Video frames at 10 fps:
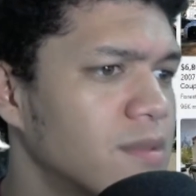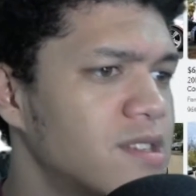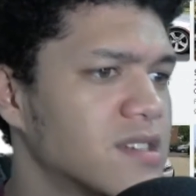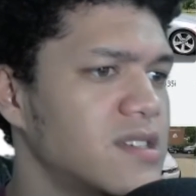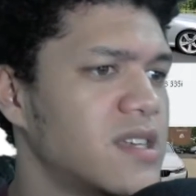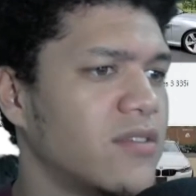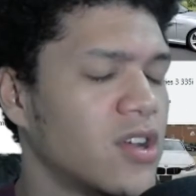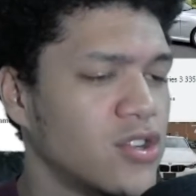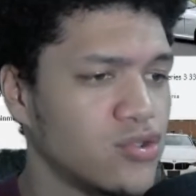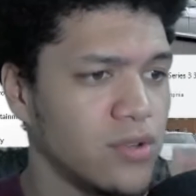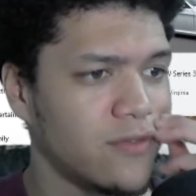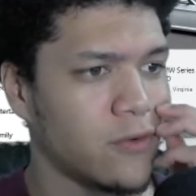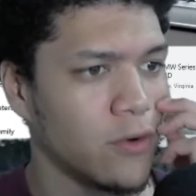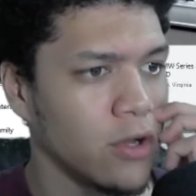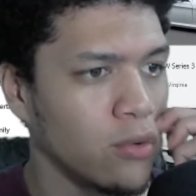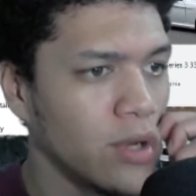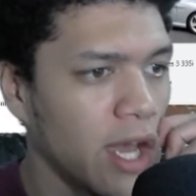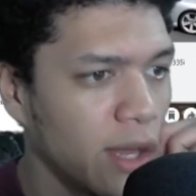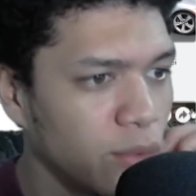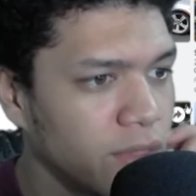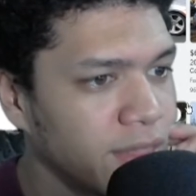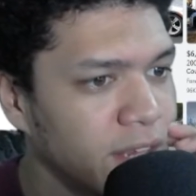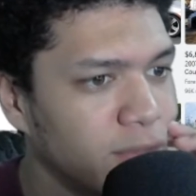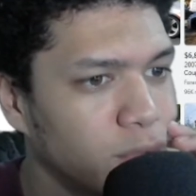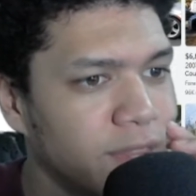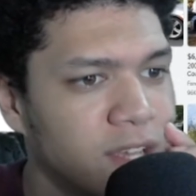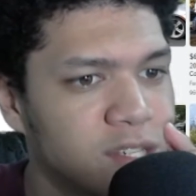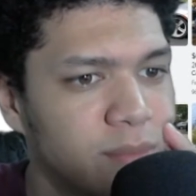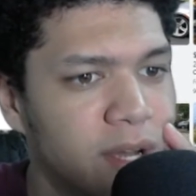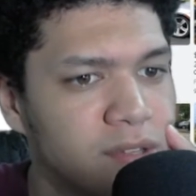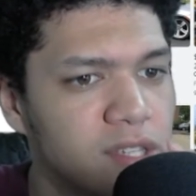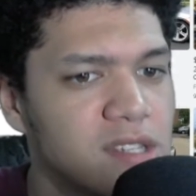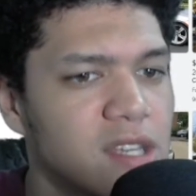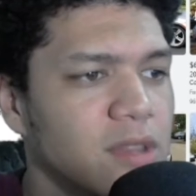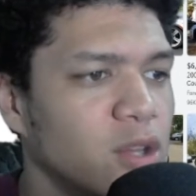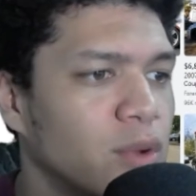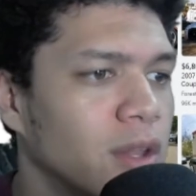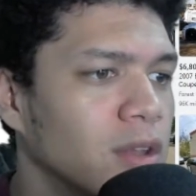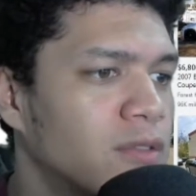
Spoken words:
$6,700 for an 09 with 94,000 miles. This is something you want to look